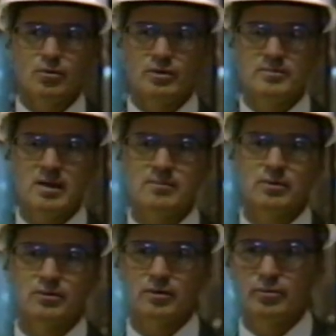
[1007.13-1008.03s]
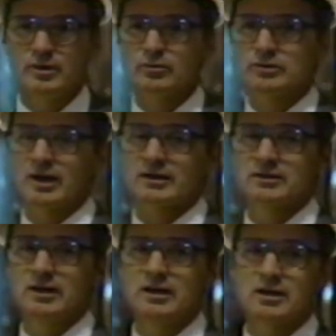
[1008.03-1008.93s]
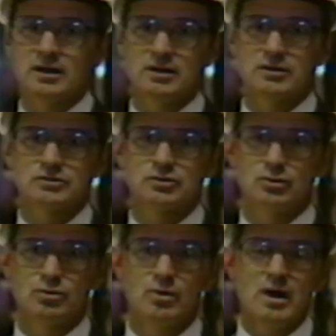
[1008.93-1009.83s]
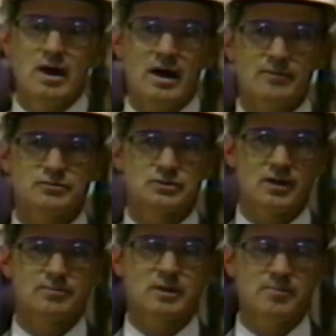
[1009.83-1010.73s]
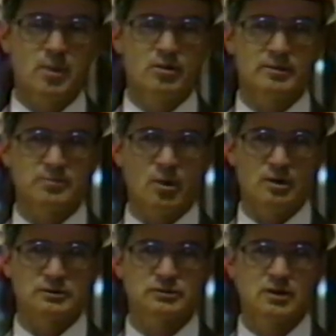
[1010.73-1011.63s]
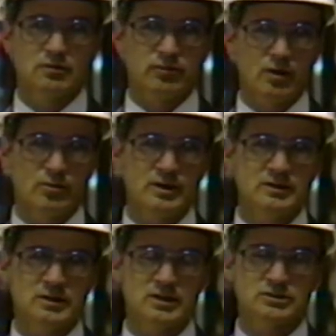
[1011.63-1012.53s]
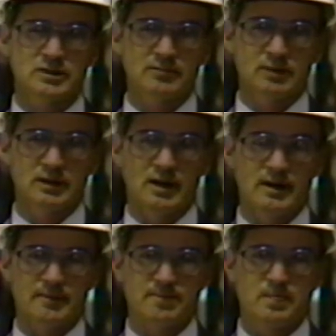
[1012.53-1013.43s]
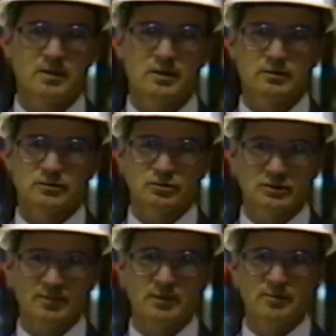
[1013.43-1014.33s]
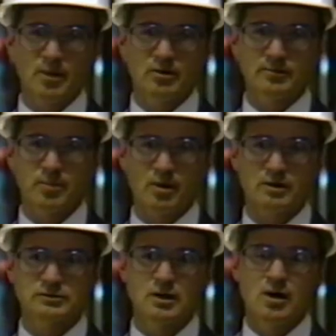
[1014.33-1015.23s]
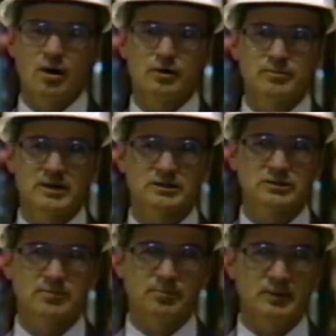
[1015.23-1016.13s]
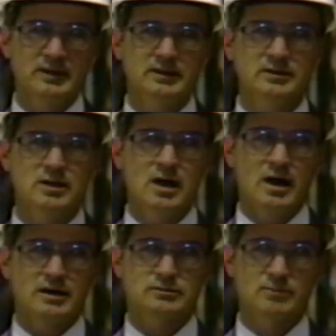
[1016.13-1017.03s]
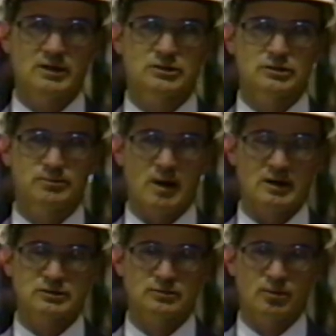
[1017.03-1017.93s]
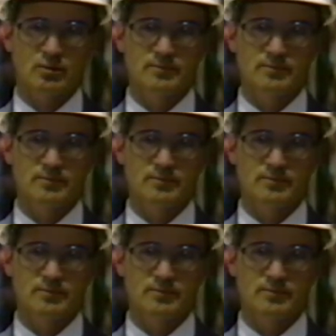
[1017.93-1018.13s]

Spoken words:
Remember, the real technique is to have subcomponent parts flow into the assembly line. Those subcomponent parts are to be as completed as much as possible.